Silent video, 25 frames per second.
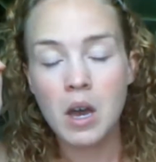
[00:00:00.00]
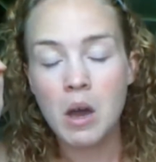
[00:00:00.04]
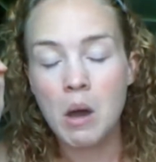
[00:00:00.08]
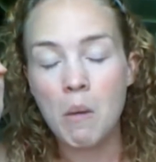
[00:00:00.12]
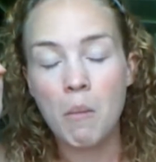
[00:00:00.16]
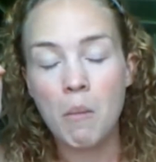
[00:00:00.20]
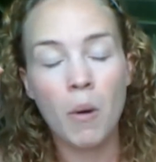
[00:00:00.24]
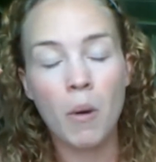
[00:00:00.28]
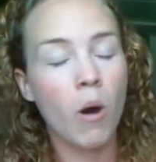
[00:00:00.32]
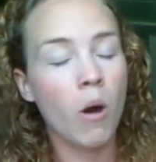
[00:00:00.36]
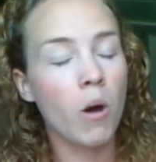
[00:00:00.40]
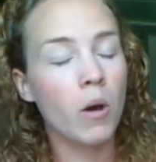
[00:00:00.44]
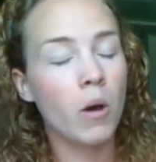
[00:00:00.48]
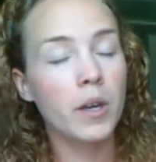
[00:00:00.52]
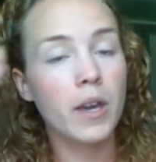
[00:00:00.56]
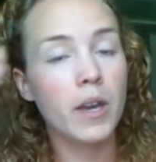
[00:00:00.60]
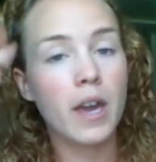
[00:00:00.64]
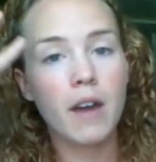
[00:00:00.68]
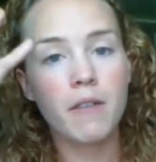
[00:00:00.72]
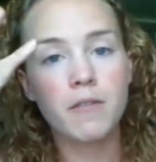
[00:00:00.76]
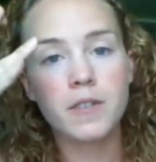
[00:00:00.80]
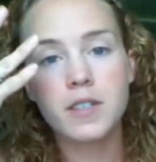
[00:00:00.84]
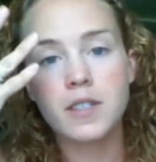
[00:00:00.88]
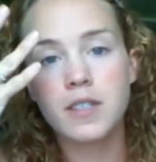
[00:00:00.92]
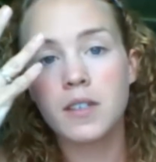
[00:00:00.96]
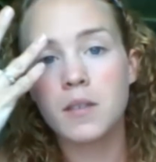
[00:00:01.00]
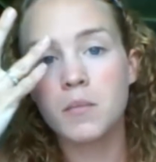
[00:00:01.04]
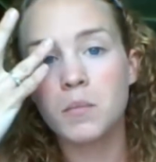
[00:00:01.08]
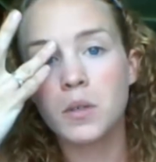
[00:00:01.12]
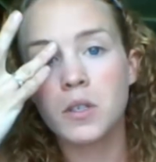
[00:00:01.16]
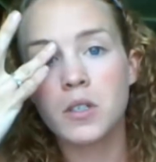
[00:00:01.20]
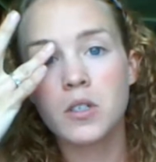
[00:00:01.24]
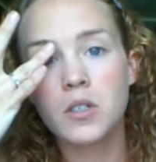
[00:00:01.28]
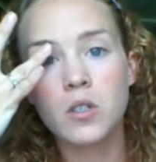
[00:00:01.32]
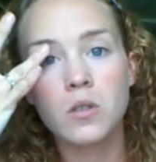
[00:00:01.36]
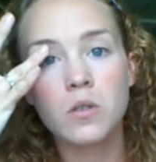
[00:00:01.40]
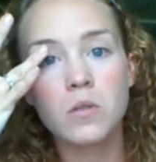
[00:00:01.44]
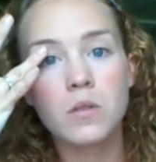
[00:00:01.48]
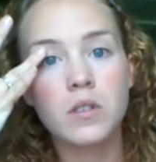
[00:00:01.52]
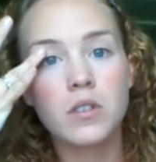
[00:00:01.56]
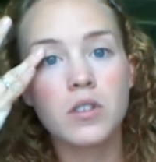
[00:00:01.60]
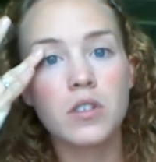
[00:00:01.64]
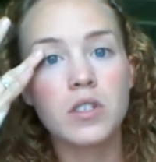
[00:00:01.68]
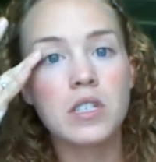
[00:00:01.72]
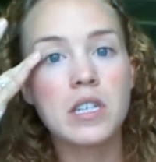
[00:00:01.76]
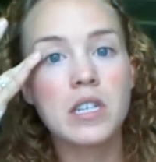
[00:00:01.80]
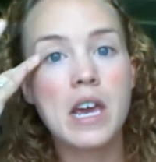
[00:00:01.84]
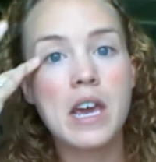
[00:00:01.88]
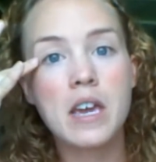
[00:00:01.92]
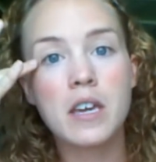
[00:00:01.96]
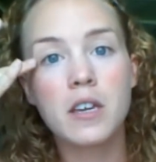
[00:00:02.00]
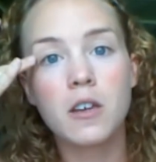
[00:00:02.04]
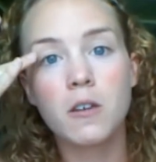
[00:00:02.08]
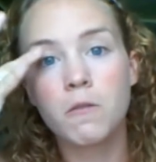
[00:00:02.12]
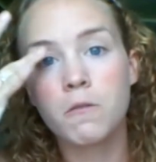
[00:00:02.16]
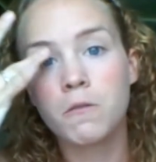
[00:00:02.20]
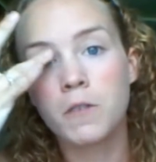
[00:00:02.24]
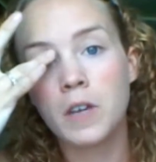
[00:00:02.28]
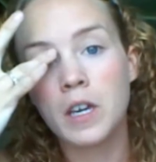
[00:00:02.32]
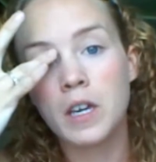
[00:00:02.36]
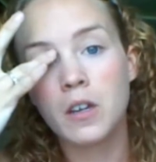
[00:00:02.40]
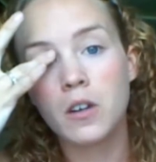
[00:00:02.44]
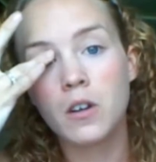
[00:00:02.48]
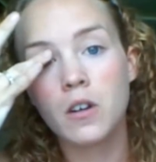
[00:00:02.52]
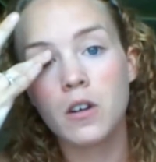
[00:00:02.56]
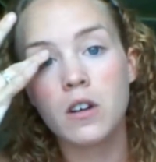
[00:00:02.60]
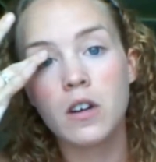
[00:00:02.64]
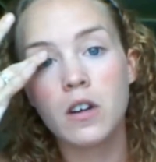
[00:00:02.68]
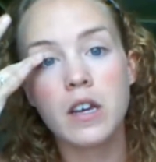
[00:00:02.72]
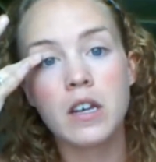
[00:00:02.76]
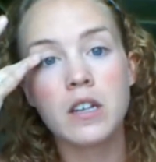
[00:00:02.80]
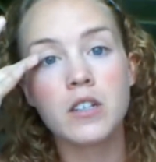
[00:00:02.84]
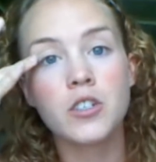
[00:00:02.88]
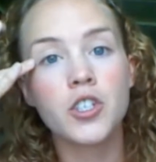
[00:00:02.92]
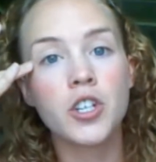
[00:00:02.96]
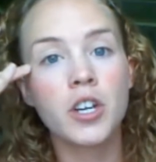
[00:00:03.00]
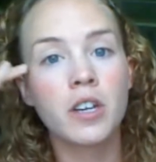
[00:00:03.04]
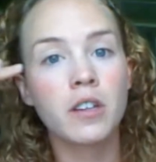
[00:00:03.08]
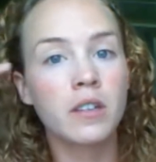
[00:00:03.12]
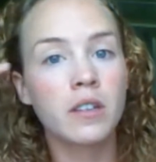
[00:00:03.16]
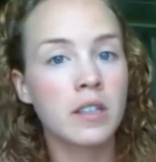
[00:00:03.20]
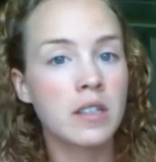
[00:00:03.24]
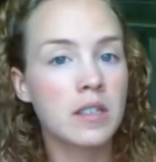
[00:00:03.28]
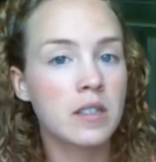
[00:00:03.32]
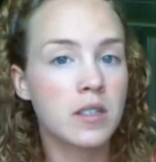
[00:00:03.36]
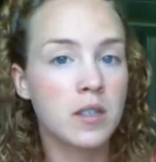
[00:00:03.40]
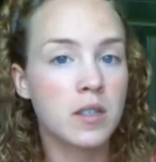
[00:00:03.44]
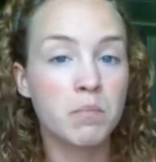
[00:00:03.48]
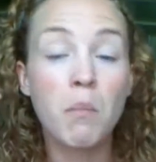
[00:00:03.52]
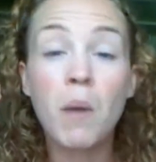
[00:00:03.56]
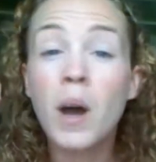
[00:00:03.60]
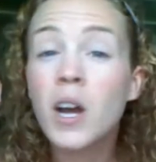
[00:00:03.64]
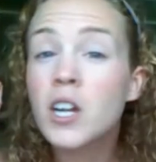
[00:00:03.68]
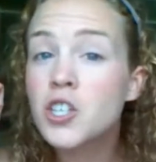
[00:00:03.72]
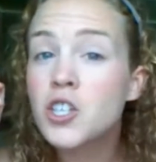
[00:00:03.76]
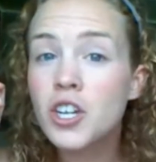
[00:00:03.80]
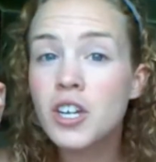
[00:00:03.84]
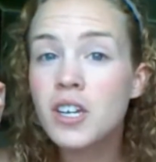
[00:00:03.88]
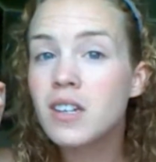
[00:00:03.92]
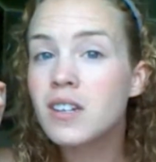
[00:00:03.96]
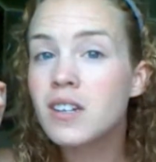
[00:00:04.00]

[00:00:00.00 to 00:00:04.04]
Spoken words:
but all you have to simply do is just take your finger and gently smudge it,